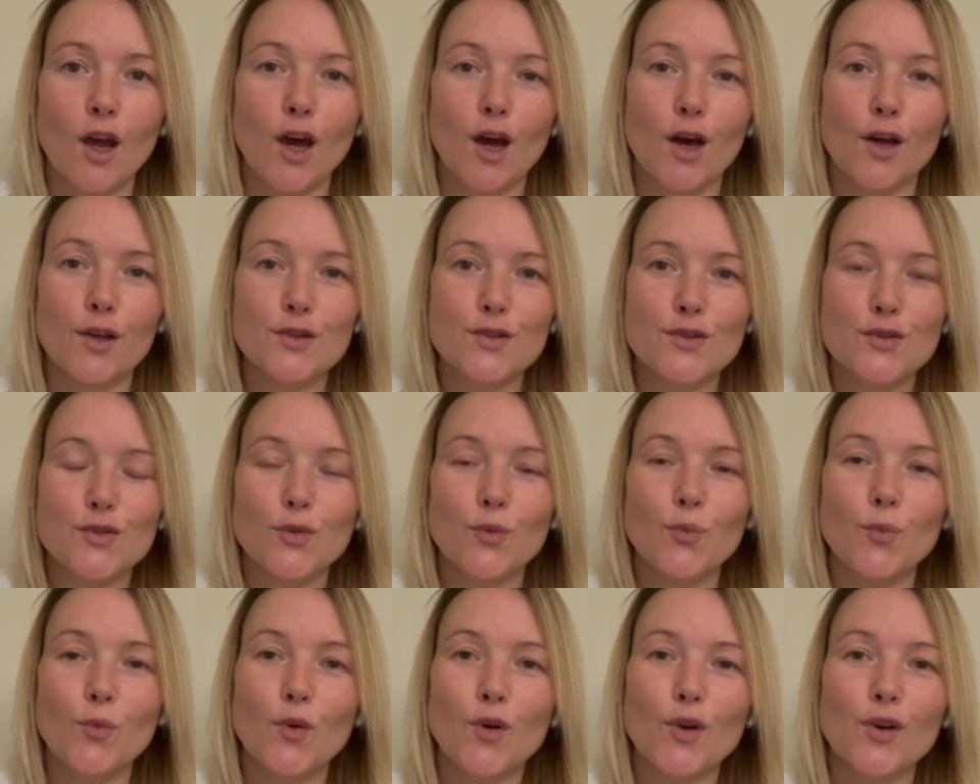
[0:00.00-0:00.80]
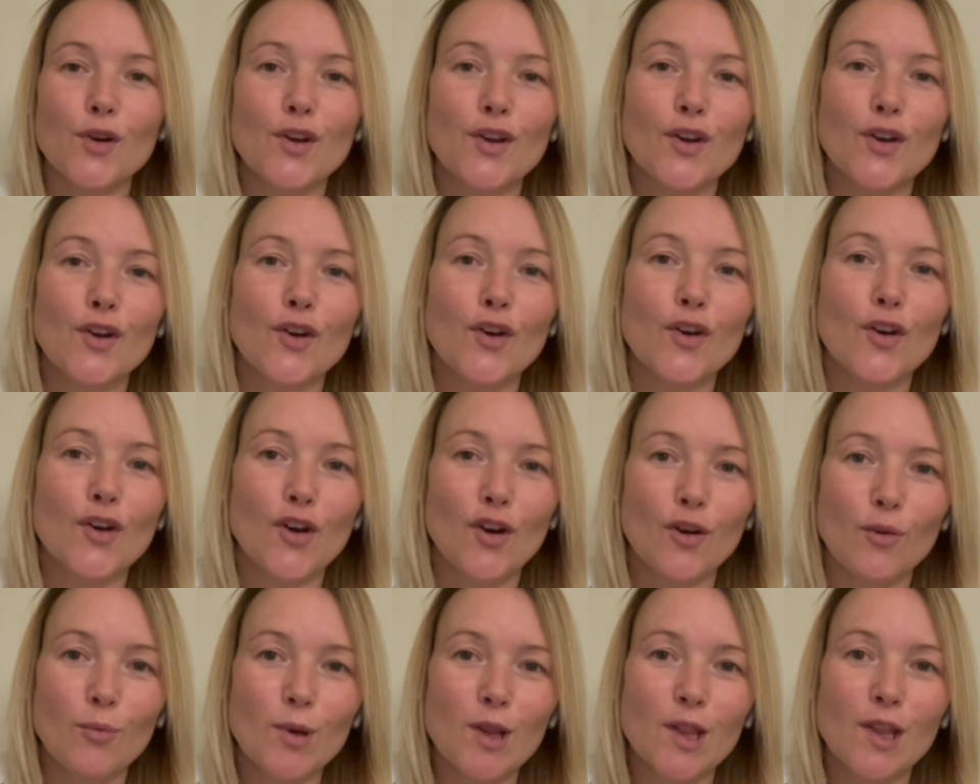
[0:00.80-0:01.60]
and someone can
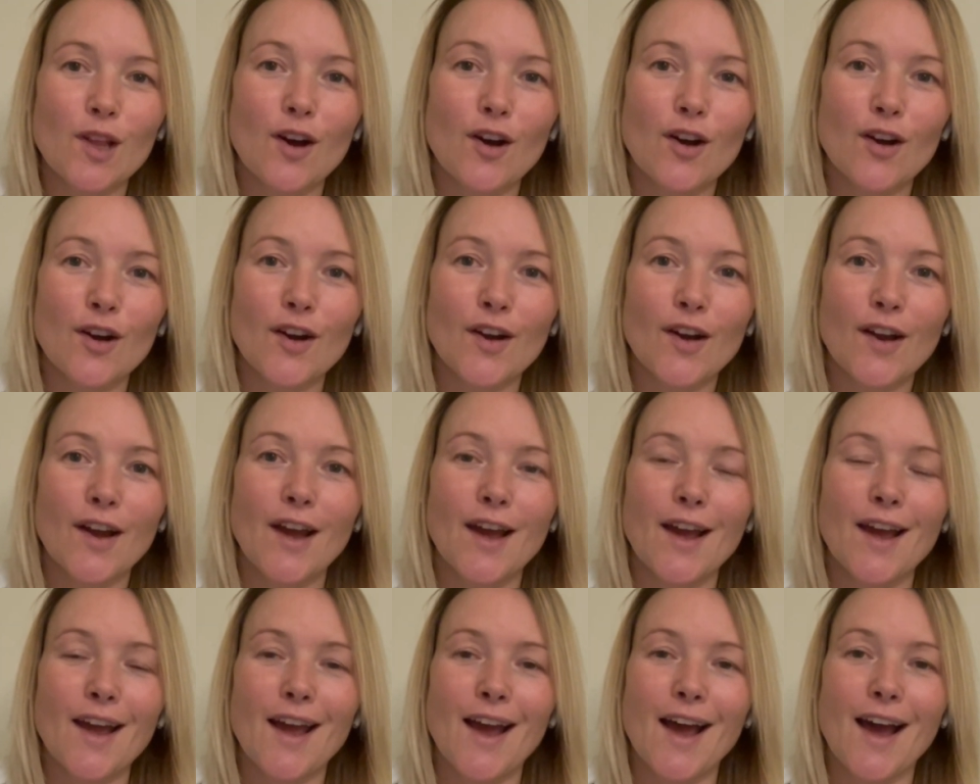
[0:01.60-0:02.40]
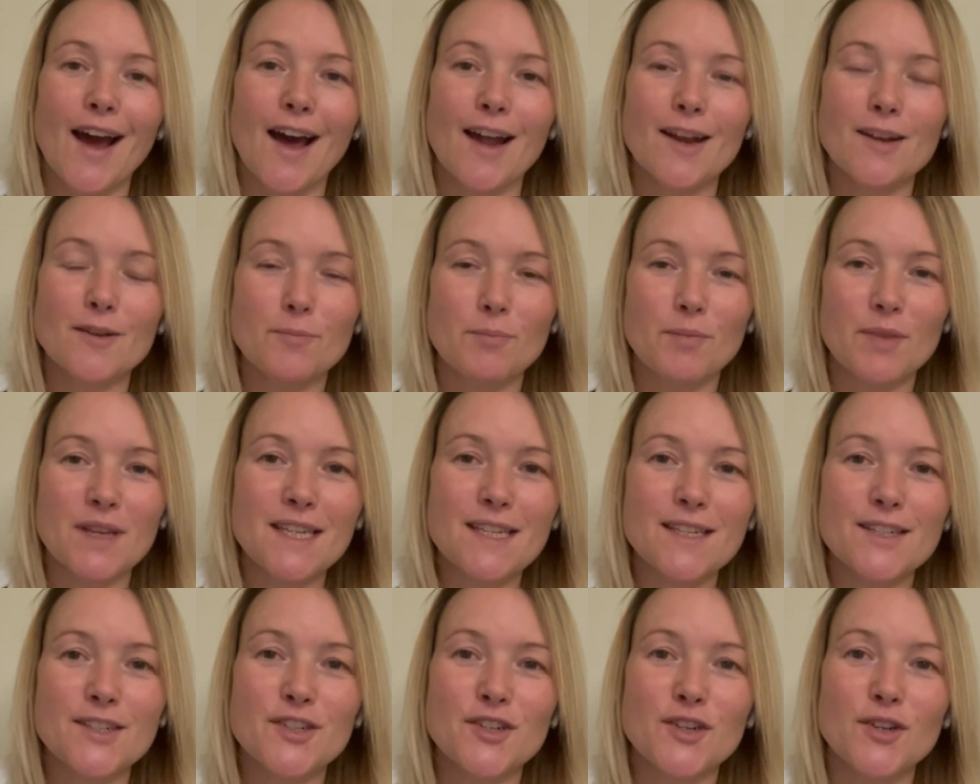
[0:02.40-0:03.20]
come along and
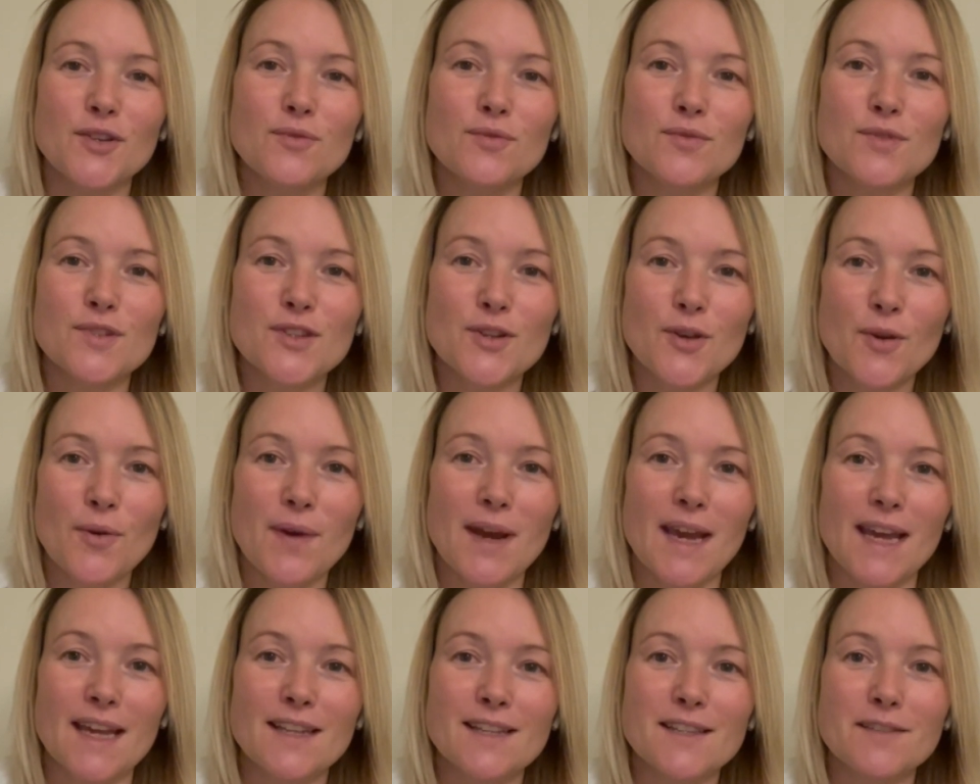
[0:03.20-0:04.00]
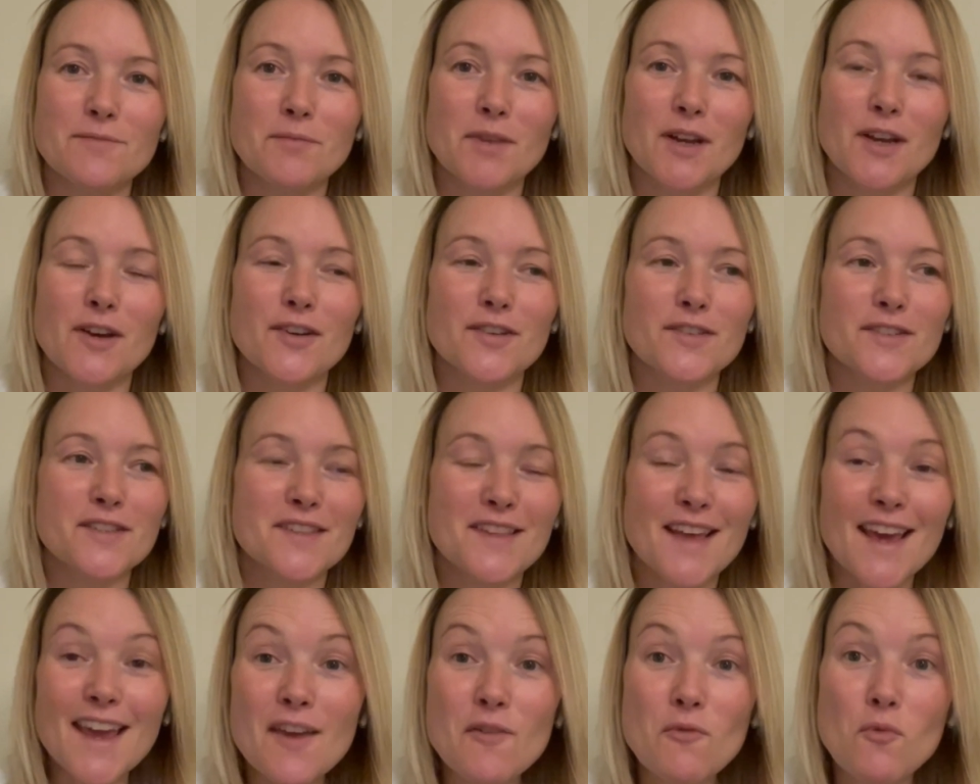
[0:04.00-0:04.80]
beat you to it because
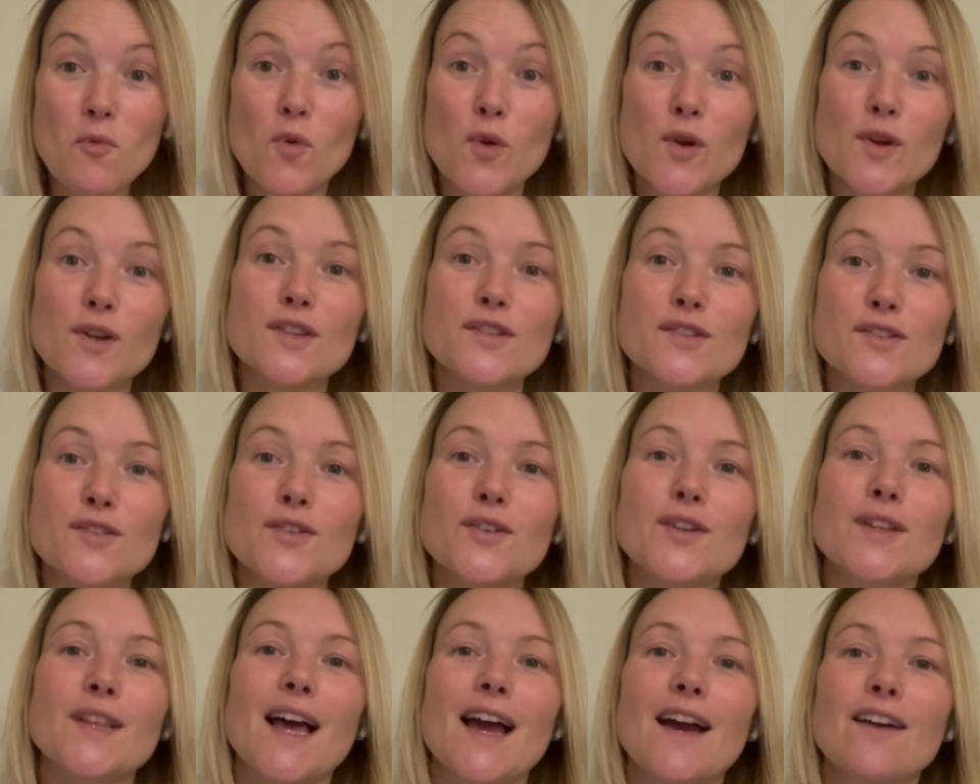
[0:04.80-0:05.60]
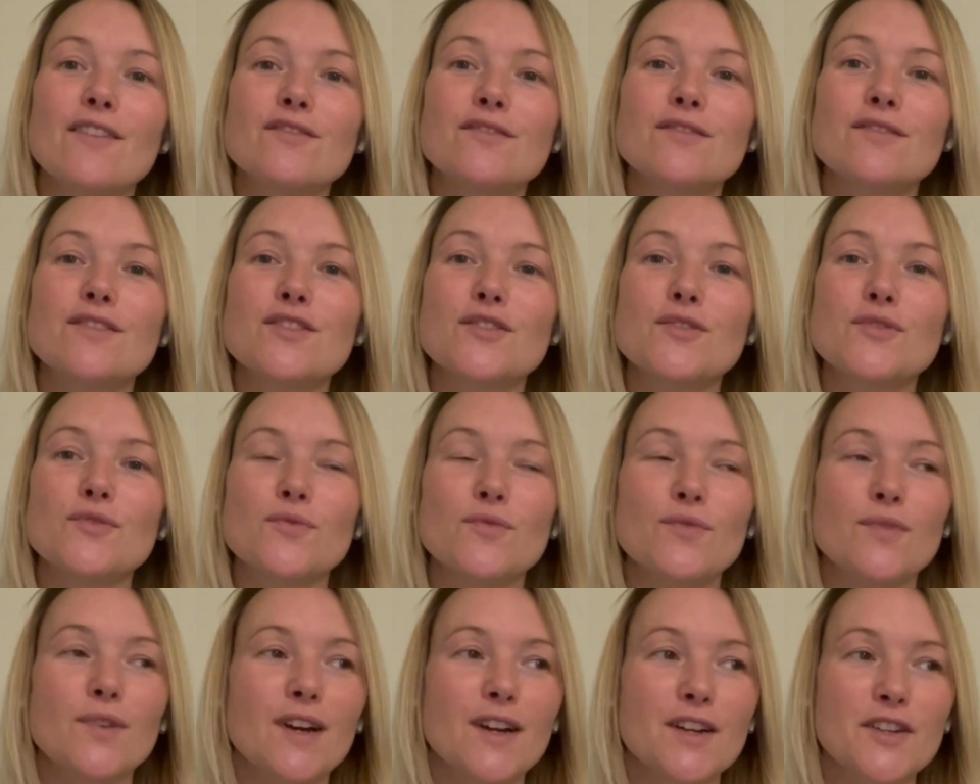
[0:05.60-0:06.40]
they worked all out
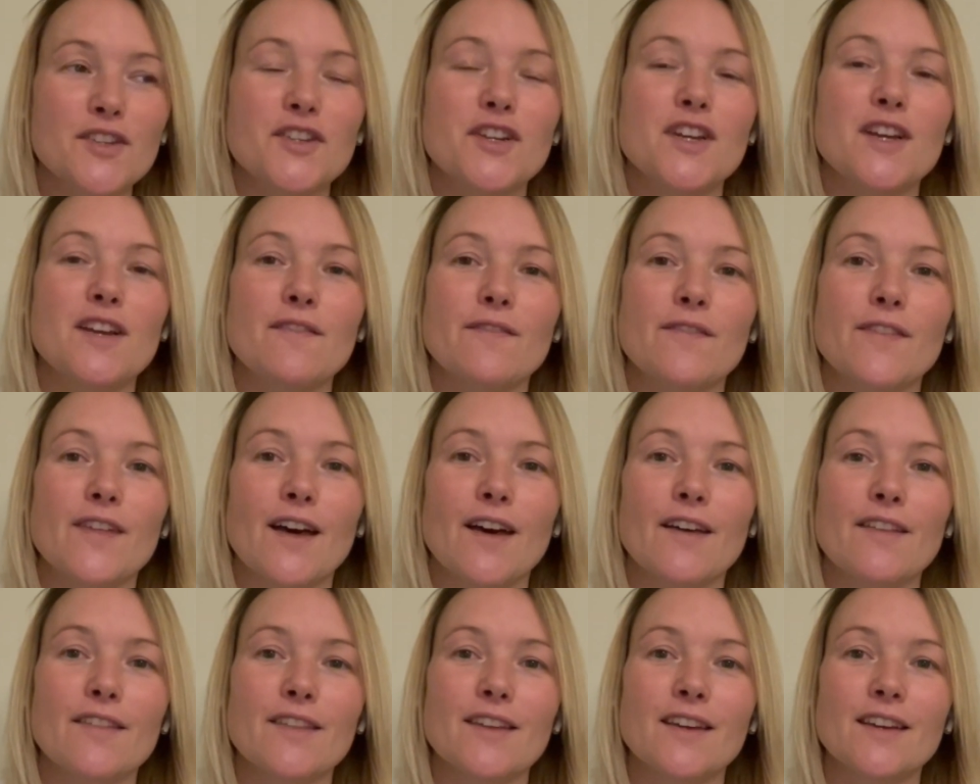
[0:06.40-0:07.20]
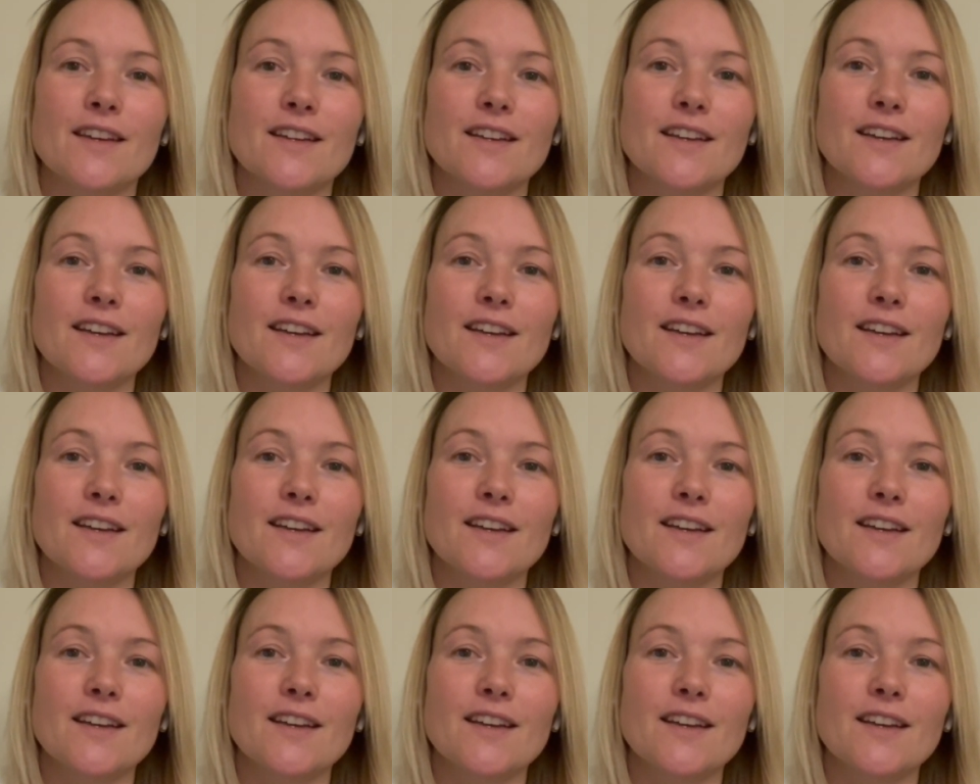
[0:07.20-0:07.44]
to achieve that thing.